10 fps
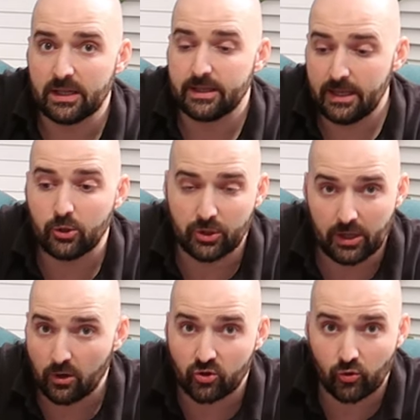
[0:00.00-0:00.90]
there's literally
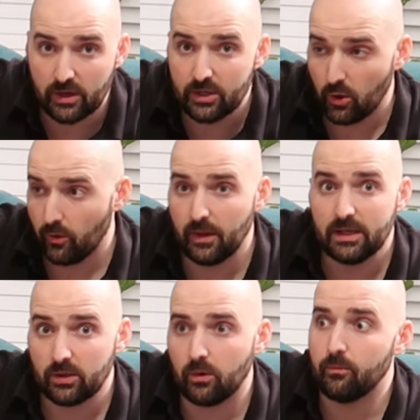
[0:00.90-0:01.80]
no screen door on
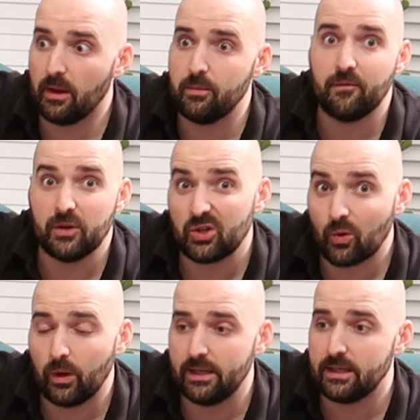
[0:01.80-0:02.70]
this, or maybe if you
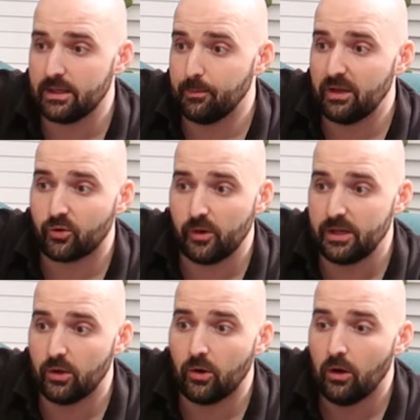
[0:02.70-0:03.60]
squint, there's a bit of
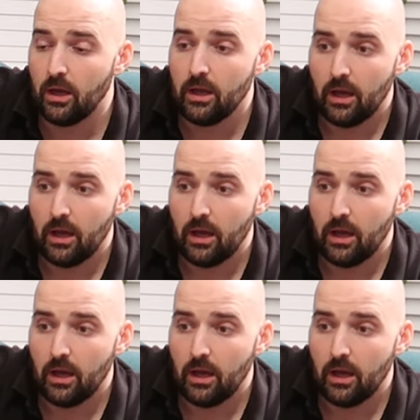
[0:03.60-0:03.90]
screen door.